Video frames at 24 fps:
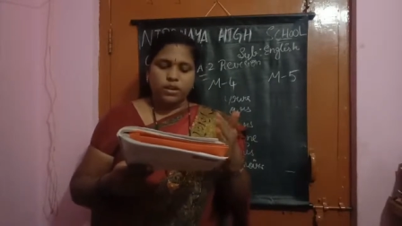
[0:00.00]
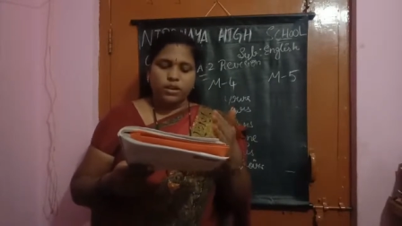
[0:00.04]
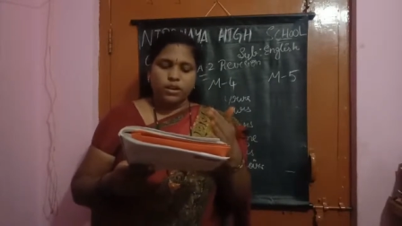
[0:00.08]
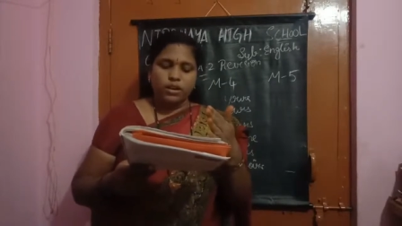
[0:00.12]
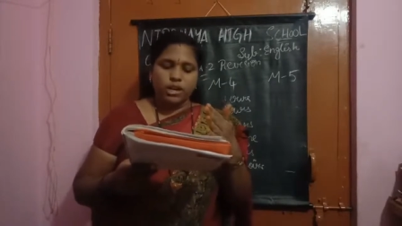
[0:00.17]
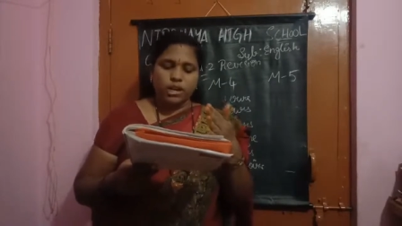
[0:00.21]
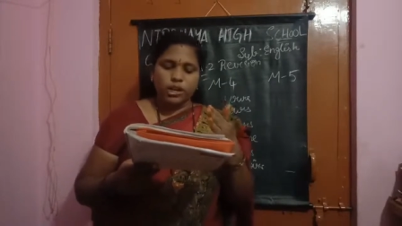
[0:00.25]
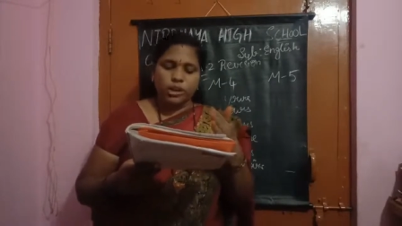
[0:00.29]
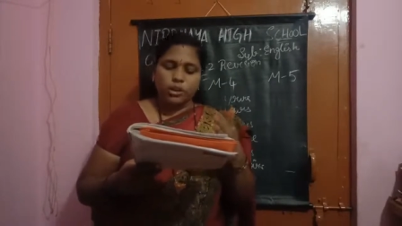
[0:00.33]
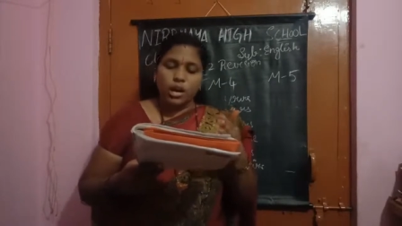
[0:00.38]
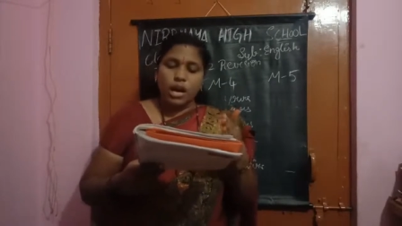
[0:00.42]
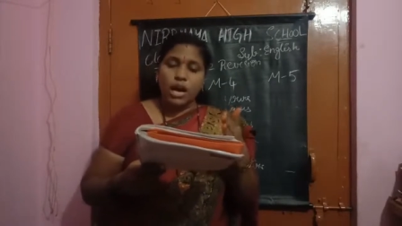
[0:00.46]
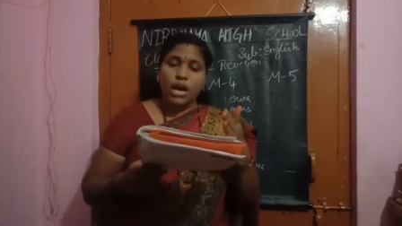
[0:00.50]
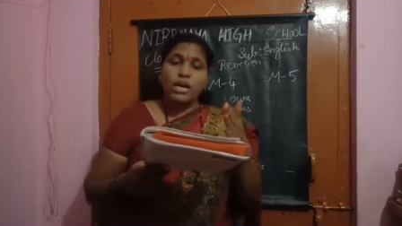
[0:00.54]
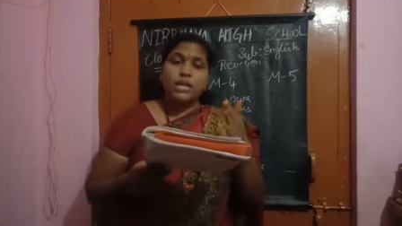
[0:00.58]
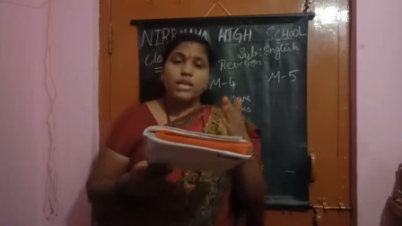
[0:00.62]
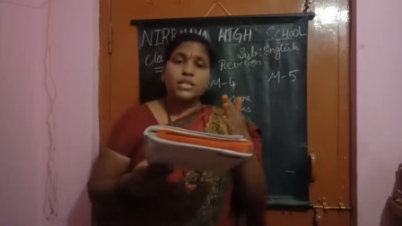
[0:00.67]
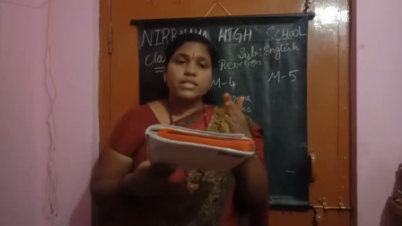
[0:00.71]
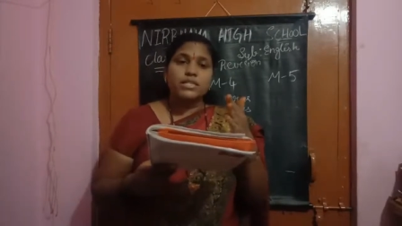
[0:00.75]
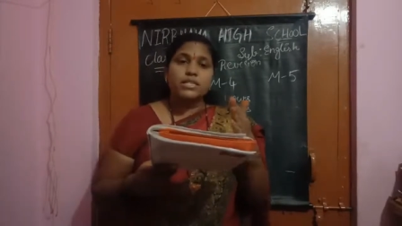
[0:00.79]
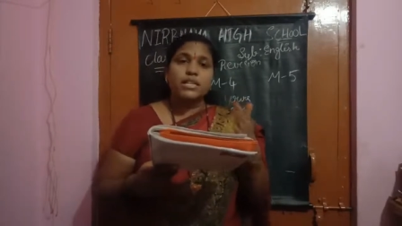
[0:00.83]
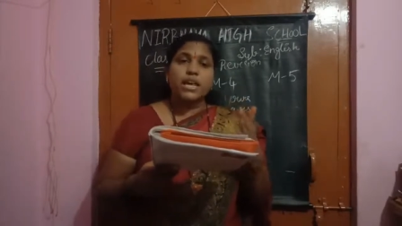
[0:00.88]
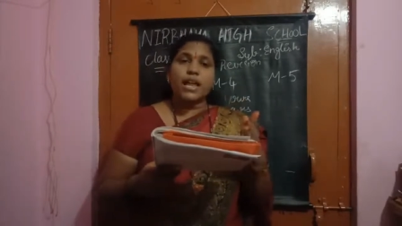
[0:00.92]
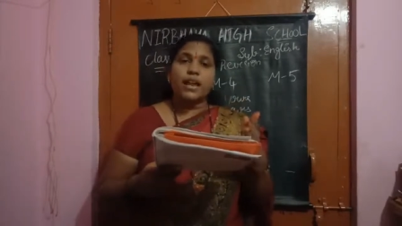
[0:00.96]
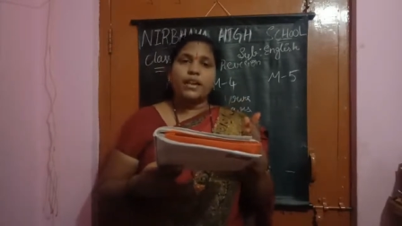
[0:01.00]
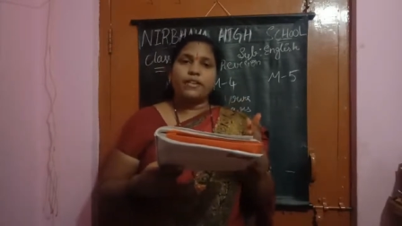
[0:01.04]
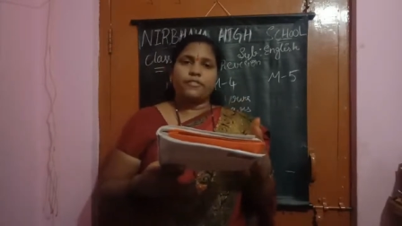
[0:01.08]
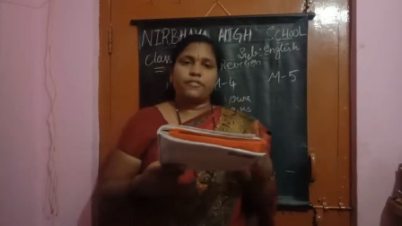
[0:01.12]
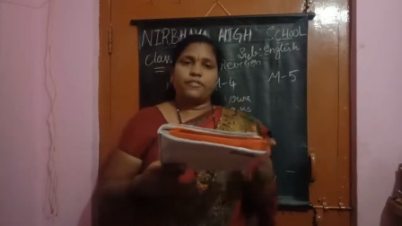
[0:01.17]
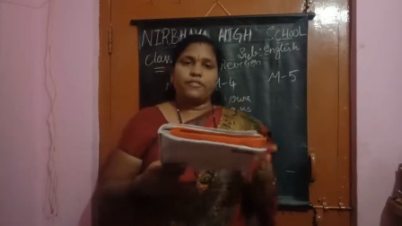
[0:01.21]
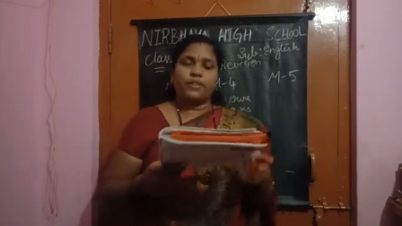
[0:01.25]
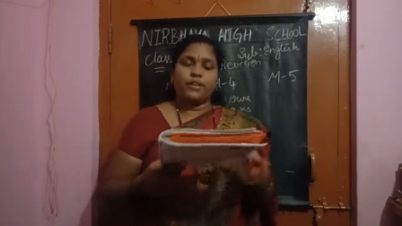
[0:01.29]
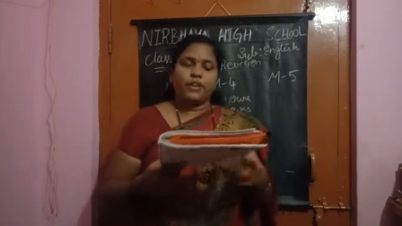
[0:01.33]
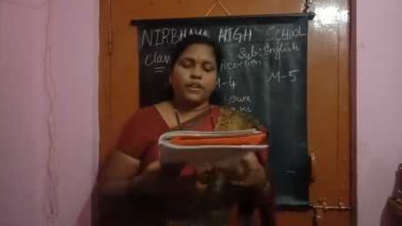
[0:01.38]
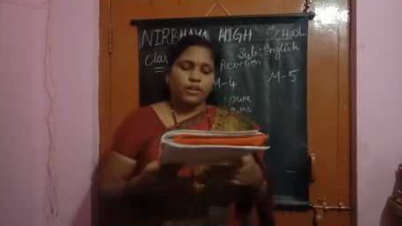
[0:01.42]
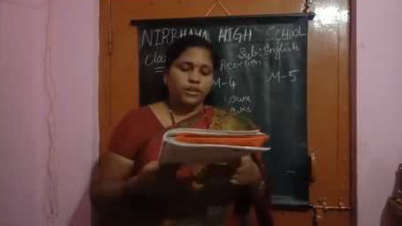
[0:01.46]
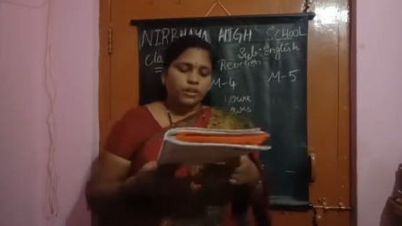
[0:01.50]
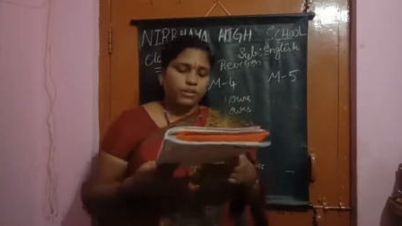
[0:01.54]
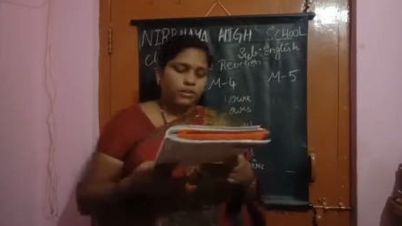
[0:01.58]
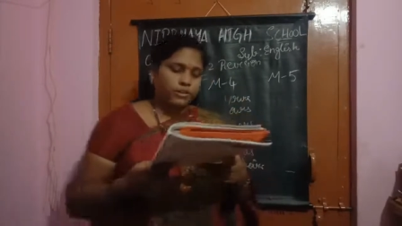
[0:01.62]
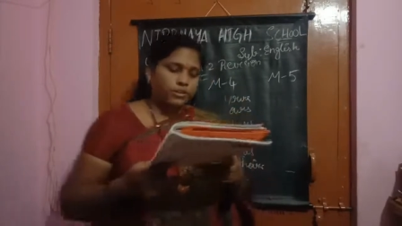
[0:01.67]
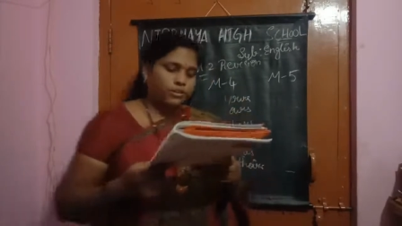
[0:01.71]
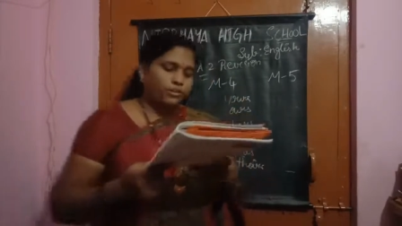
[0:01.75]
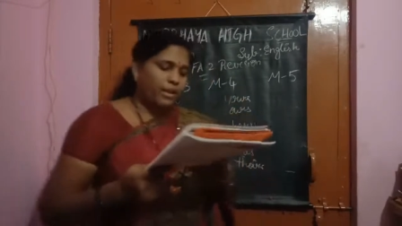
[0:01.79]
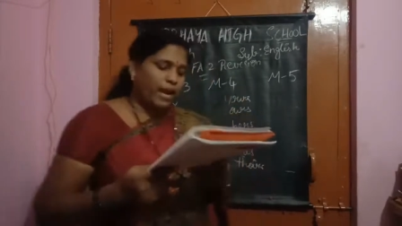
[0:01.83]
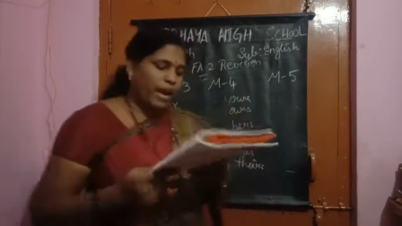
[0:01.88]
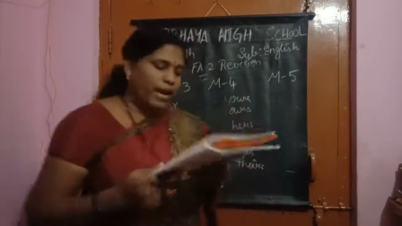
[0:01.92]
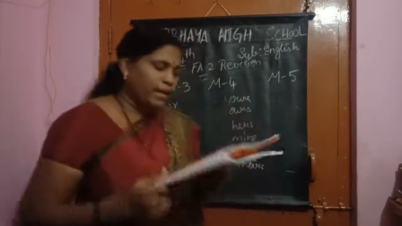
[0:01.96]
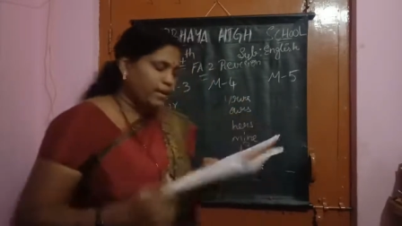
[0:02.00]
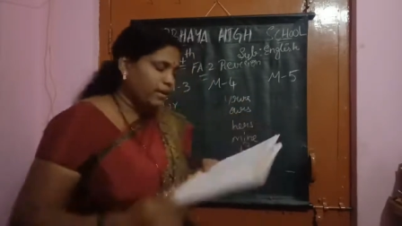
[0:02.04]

Yourself. You should write